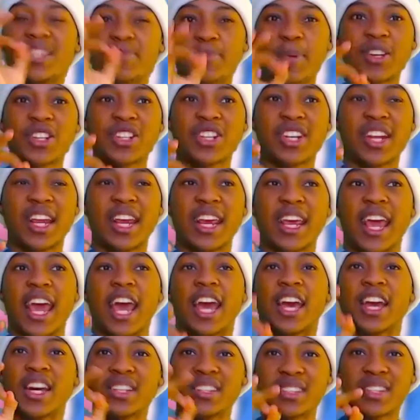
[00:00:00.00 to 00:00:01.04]
Especially
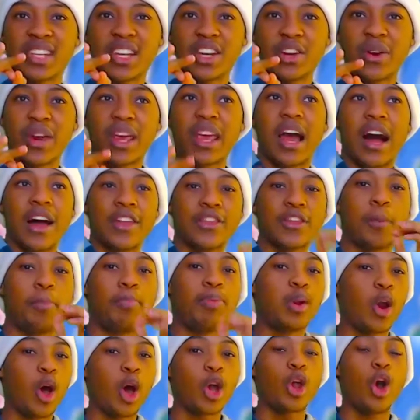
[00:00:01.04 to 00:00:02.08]
considering the
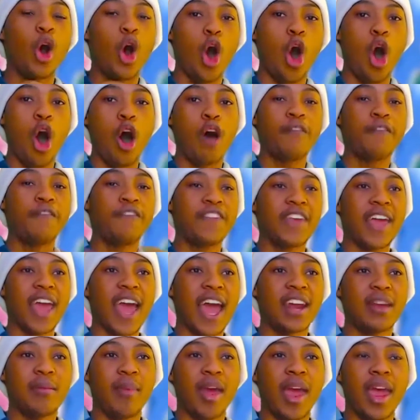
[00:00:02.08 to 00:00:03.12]
plot of the
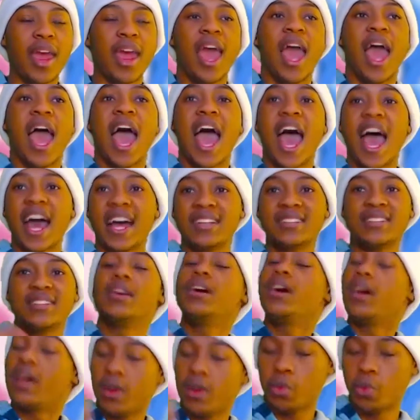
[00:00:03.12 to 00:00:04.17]
anime has,
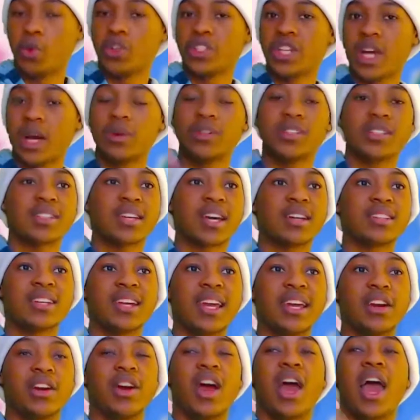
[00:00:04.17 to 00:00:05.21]
which I will discuss
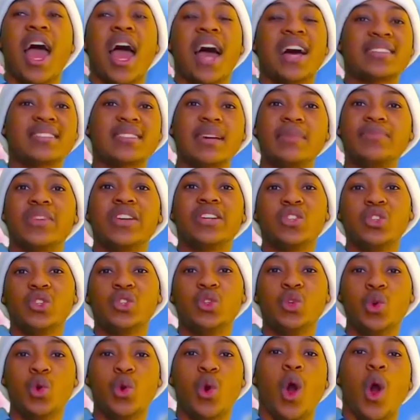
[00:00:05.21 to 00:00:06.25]
later, has something to
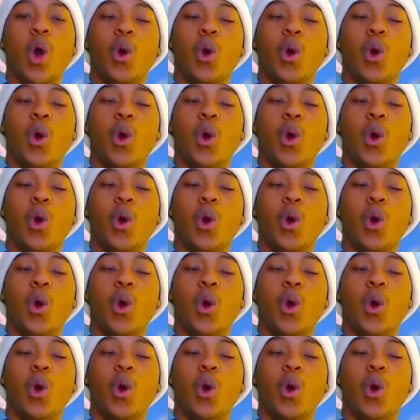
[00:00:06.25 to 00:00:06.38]
do